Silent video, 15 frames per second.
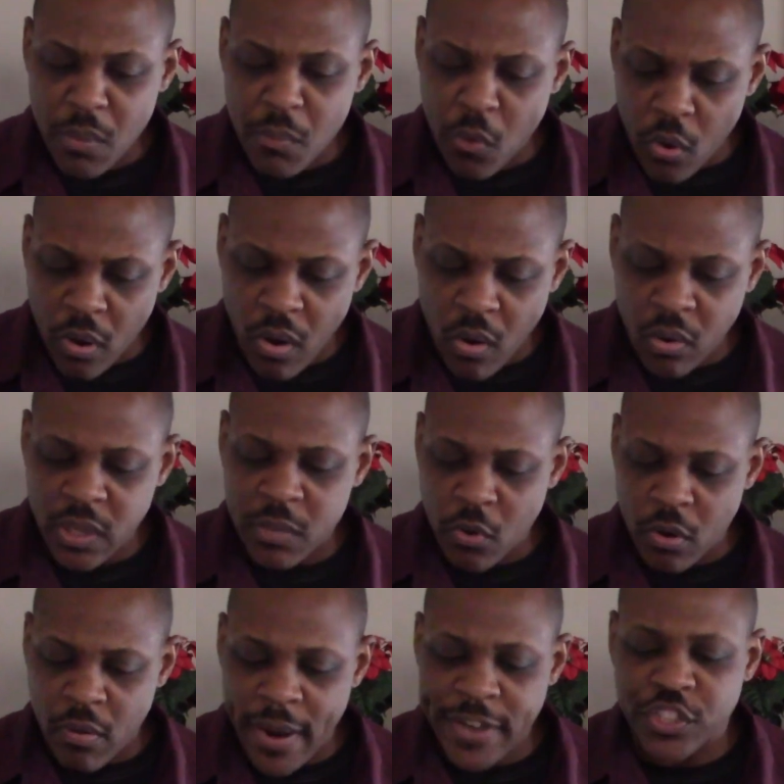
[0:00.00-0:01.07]
more holy,
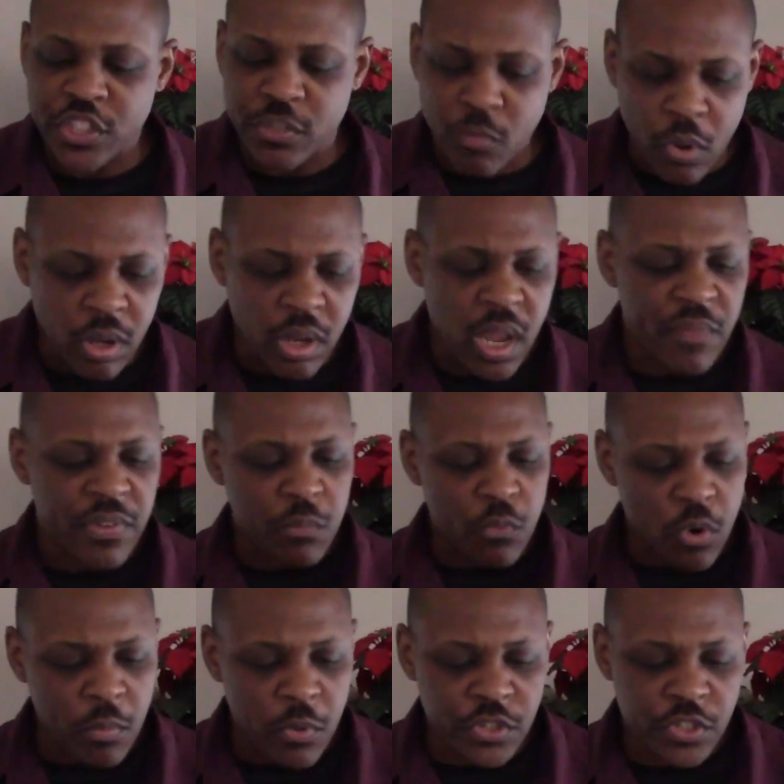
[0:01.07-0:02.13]
more righteous, more loving,
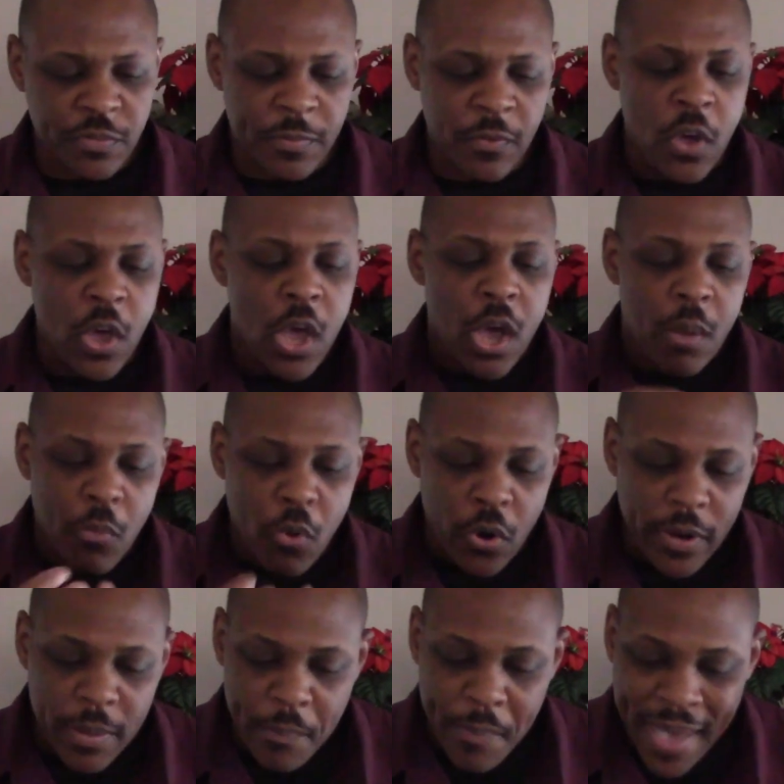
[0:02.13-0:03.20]
more merciful,
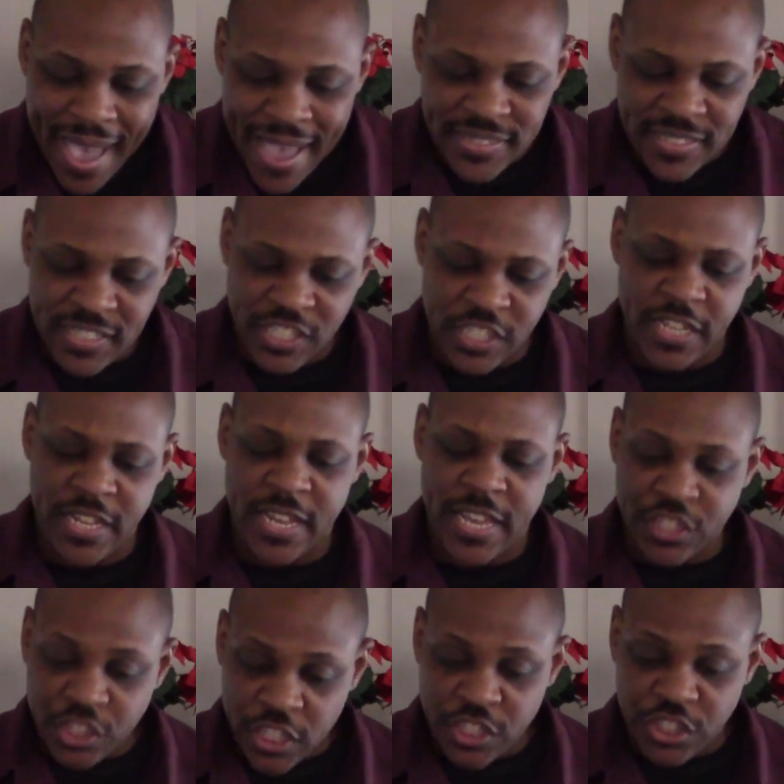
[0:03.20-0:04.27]
more compassionate,
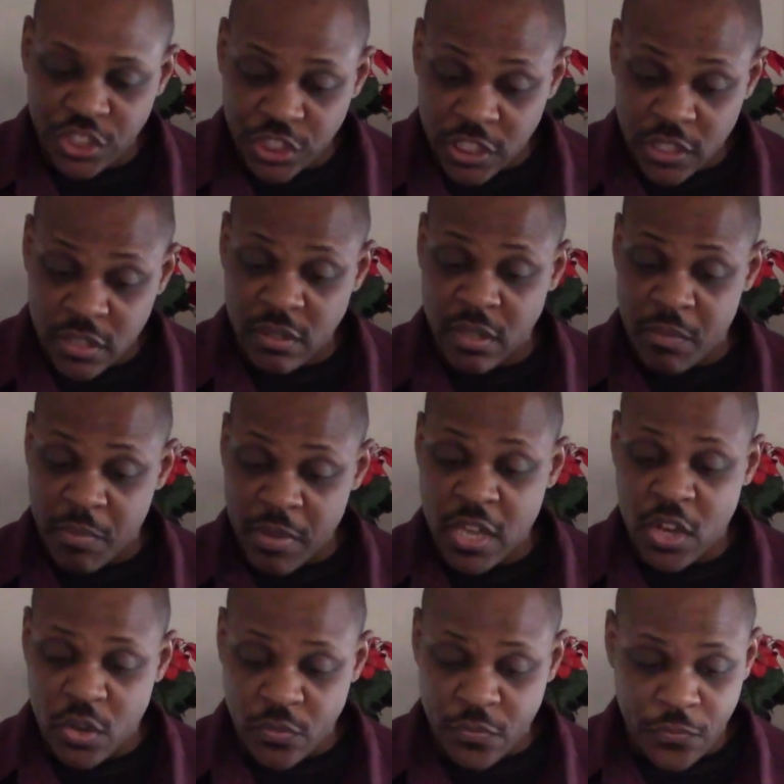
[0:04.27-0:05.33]
and just generally
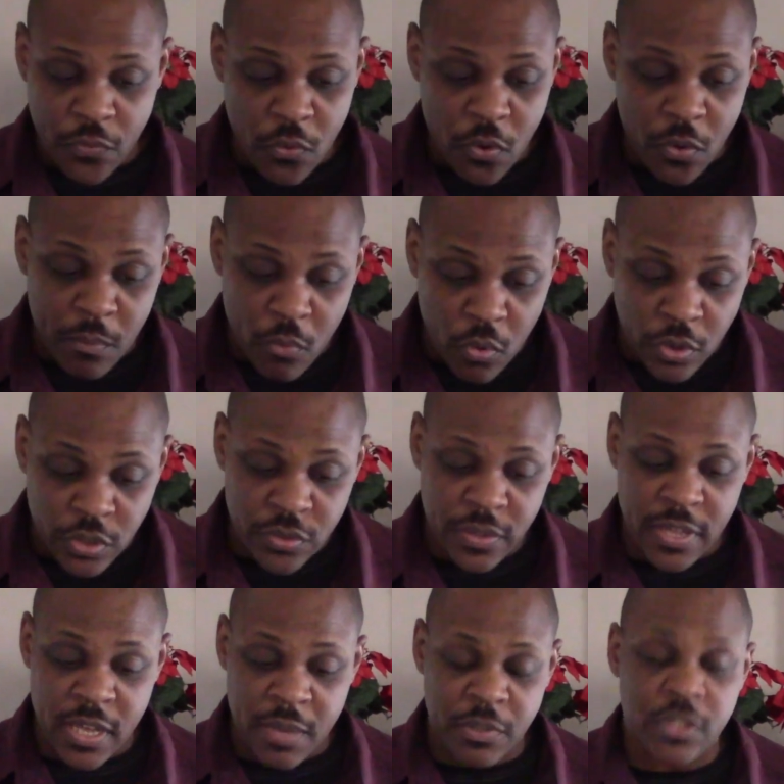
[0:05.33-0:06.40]
being conformed more to
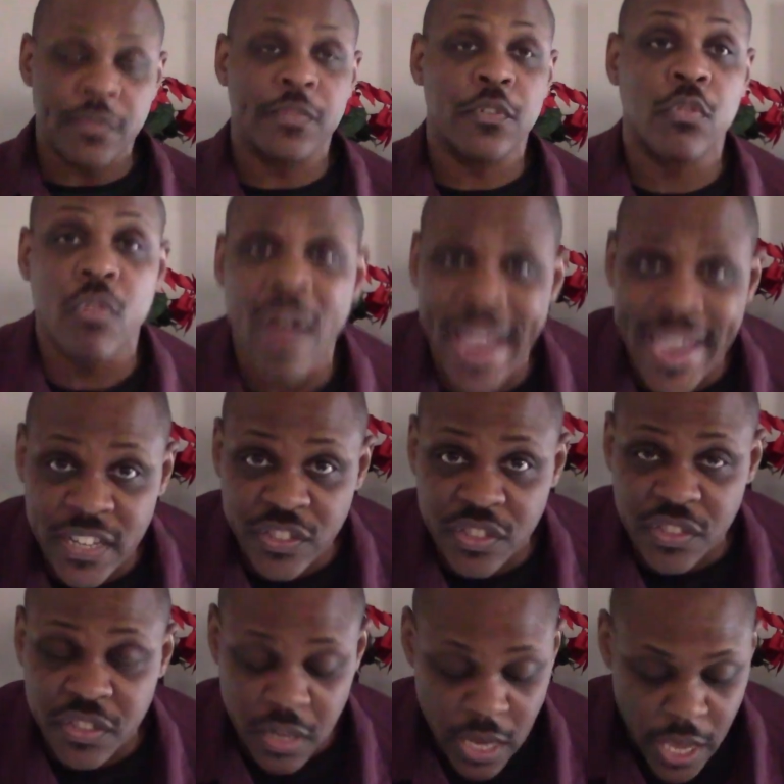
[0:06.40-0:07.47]
the image of
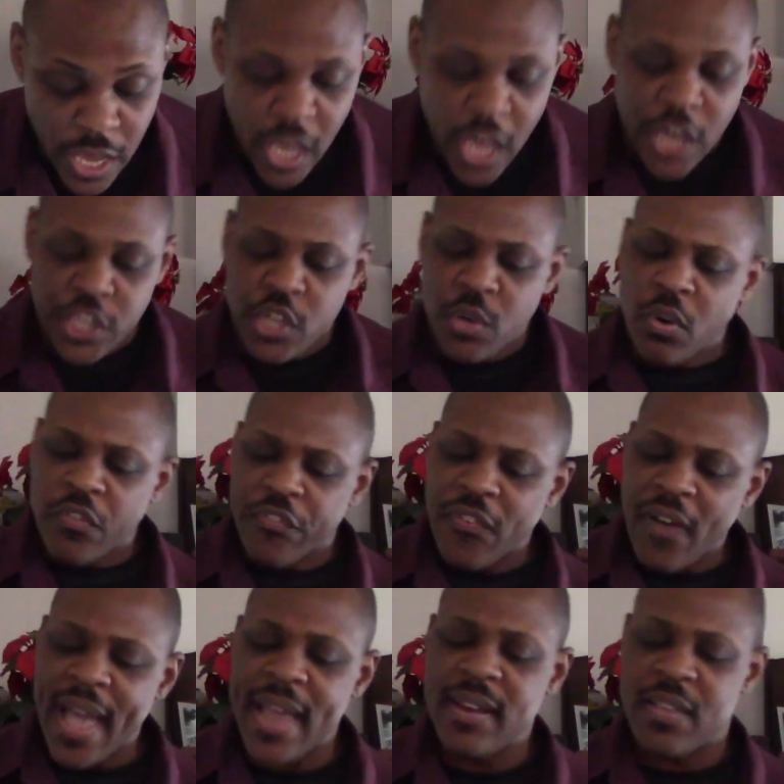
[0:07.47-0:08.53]
Christ, you will
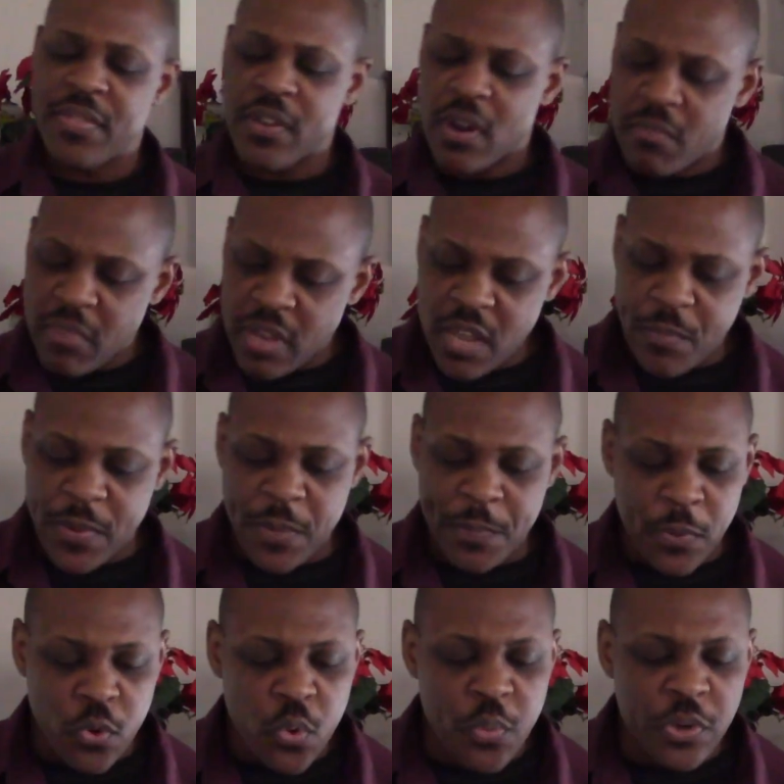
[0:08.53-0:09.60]
find that there are many
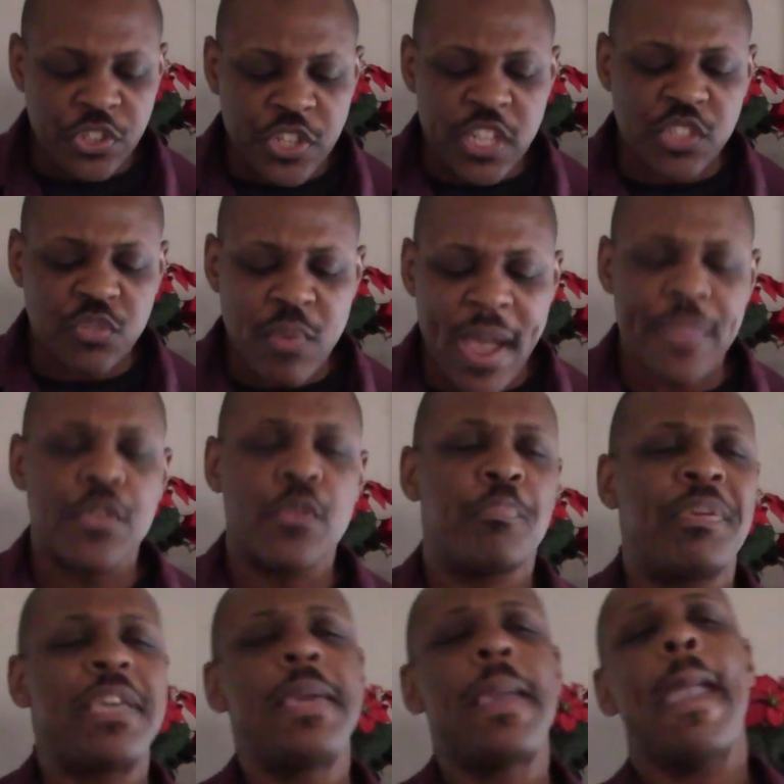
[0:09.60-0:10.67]
people who would just rather
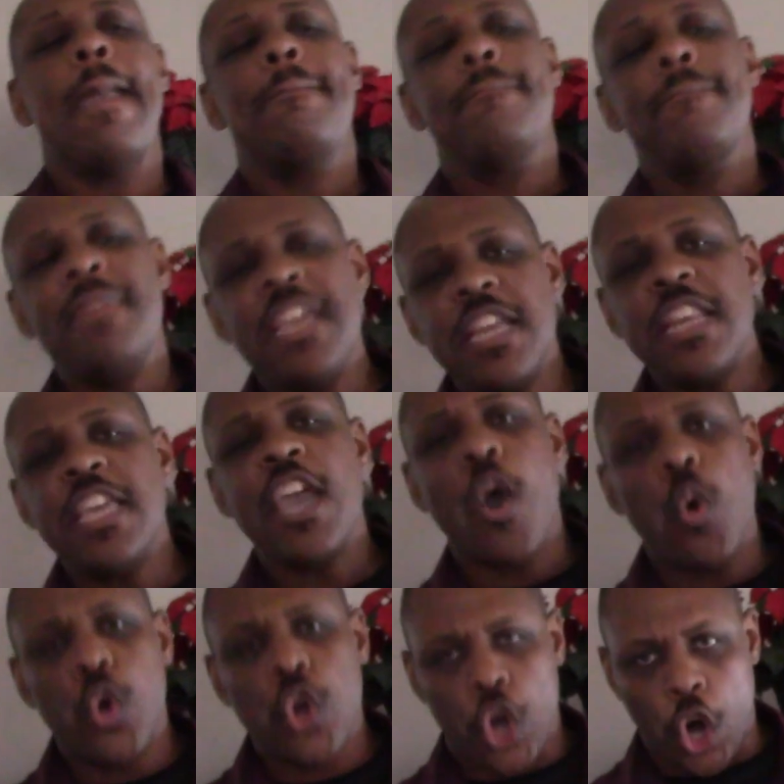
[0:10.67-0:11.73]
be
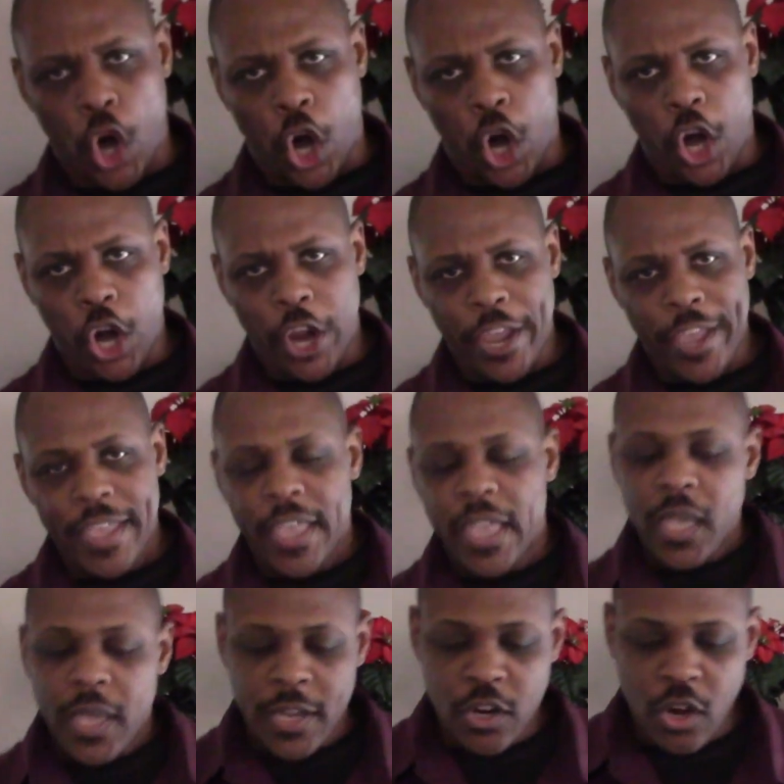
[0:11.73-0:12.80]
mediocre
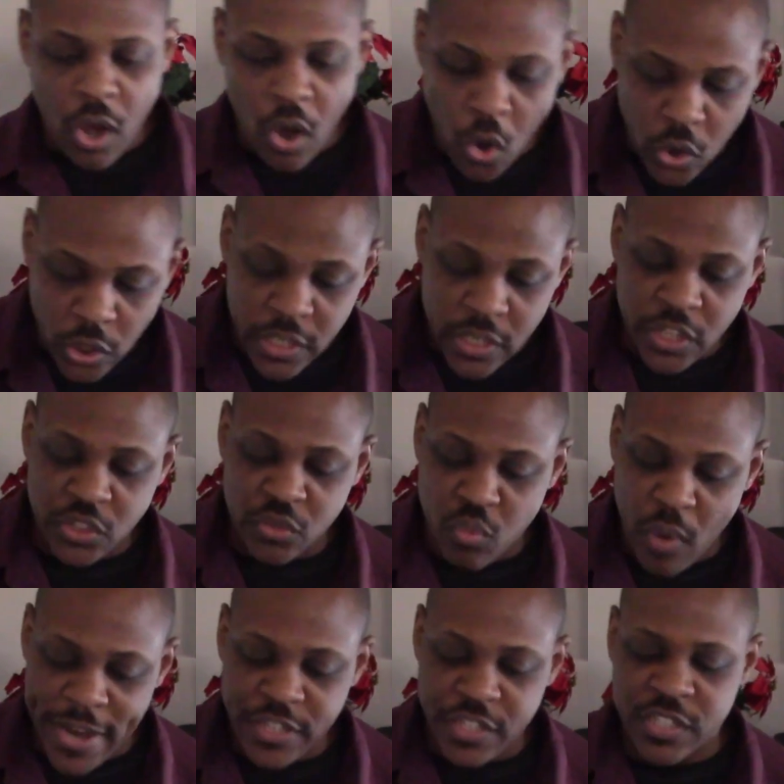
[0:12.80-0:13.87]
in holiness,
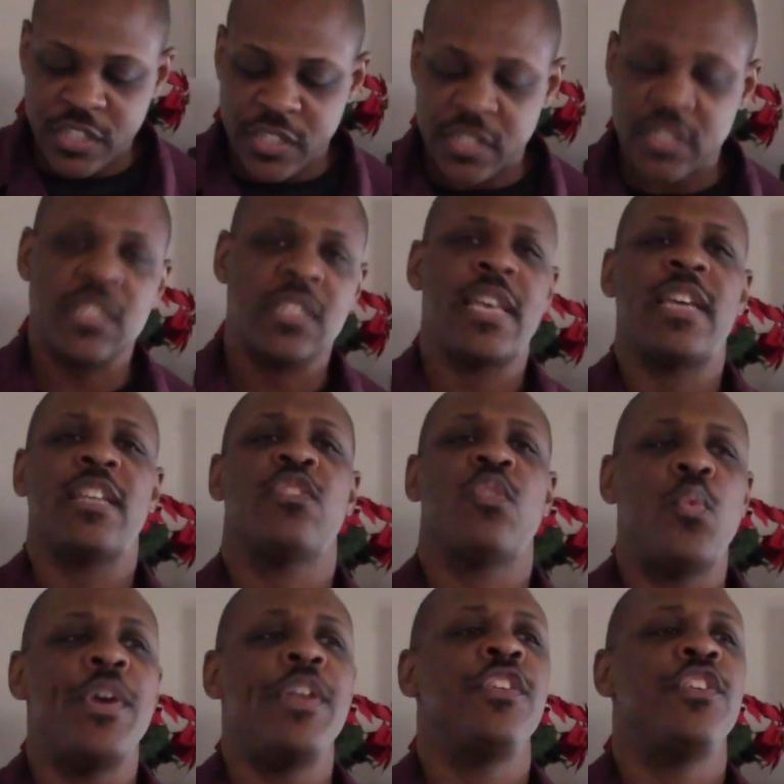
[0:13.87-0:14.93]
righteousness, and as a
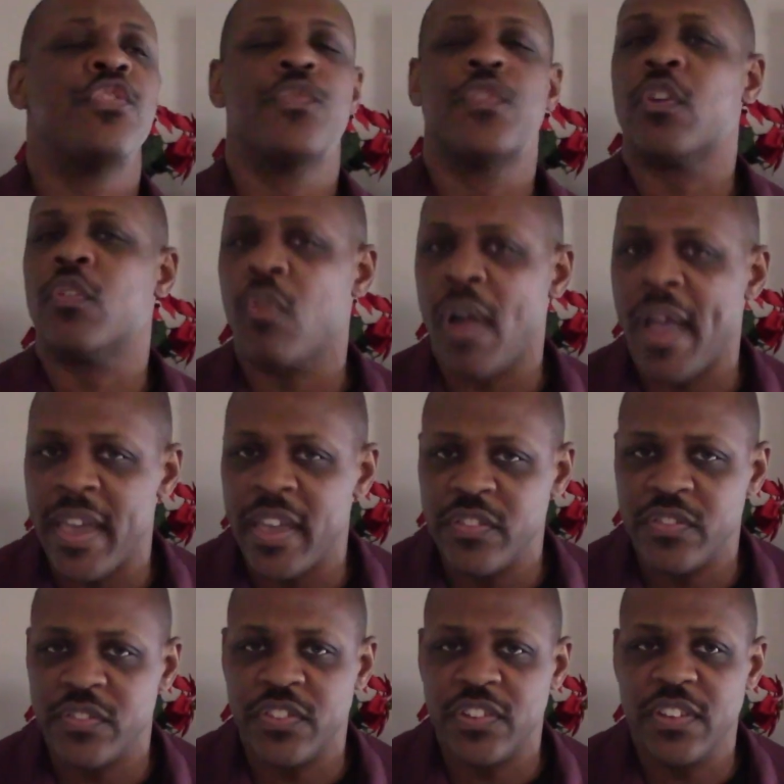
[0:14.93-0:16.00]
witness for
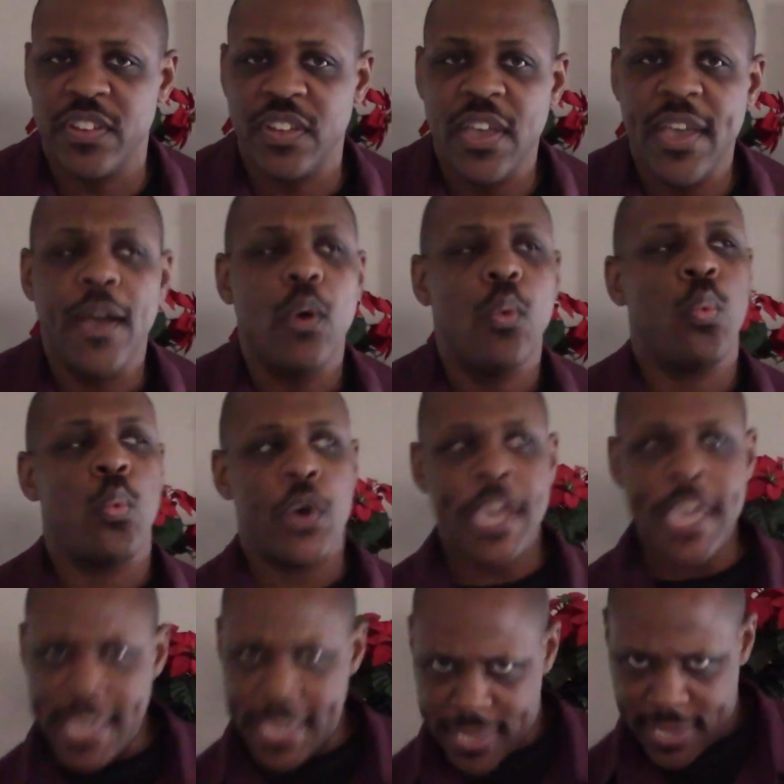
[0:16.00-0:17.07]
Christ.
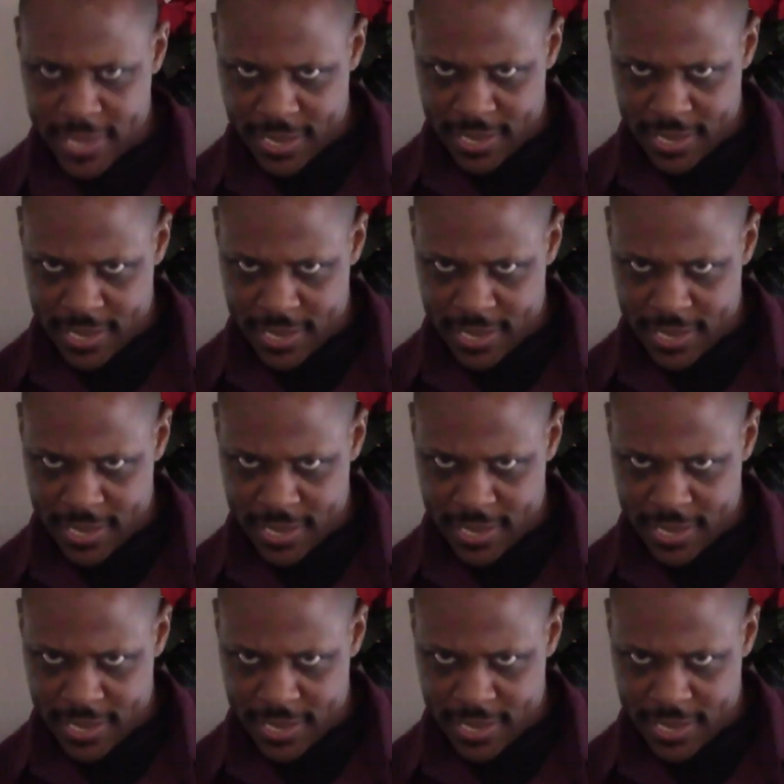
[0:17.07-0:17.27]
Weak,